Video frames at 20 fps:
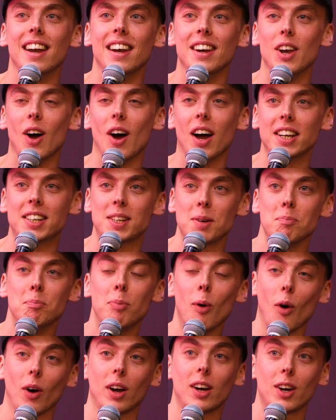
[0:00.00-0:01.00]
No, it's a
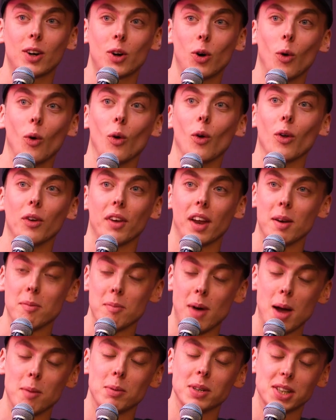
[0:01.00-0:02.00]
book called, and
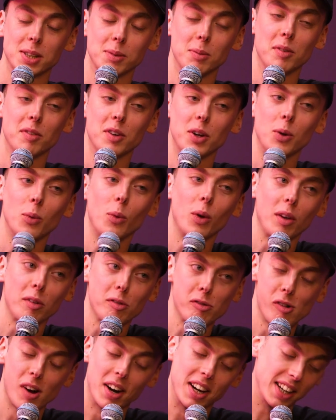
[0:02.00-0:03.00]
maybe some of you will
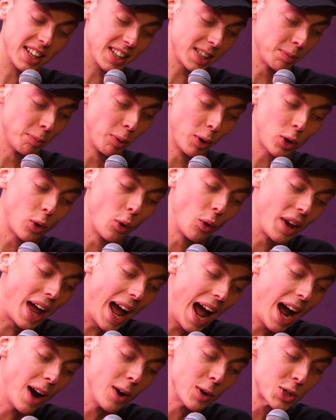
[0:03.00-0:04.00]
have read it, it's a book called
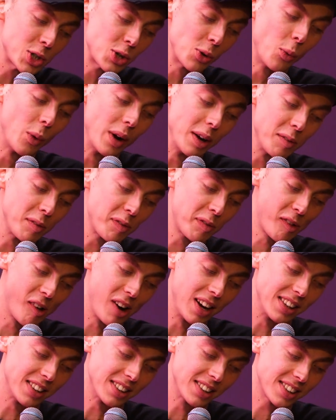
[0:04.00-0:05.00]
How to Win
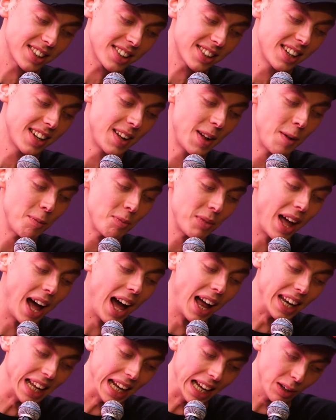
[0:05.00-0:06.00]
Friends
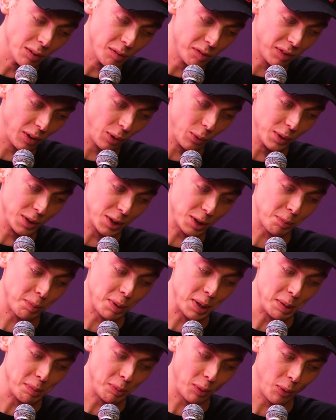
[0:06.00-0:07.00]
and Influence
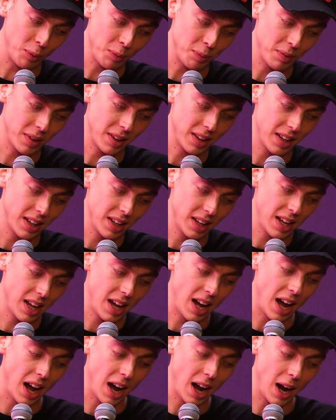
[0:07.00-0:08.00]
People.
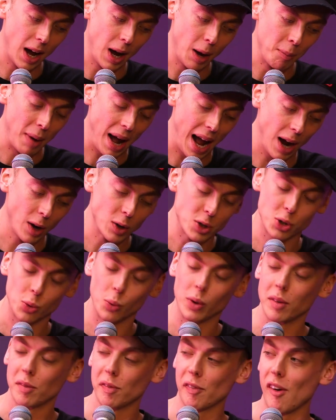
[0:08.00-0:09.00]
How to
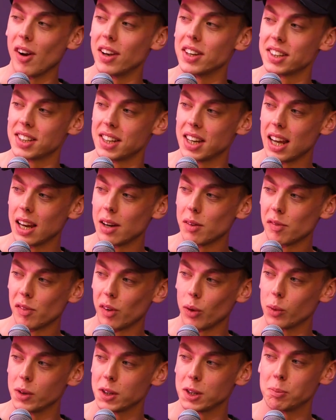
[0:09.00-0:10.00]
Win Friends and
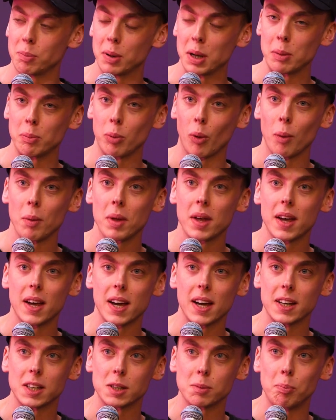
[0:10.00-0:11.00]
Influence People.
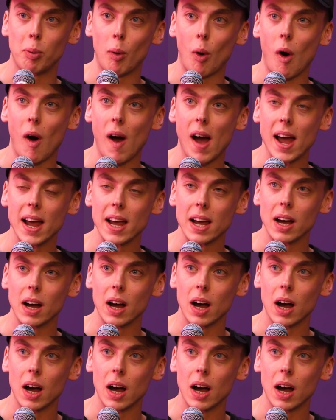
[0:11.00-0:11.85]
It's by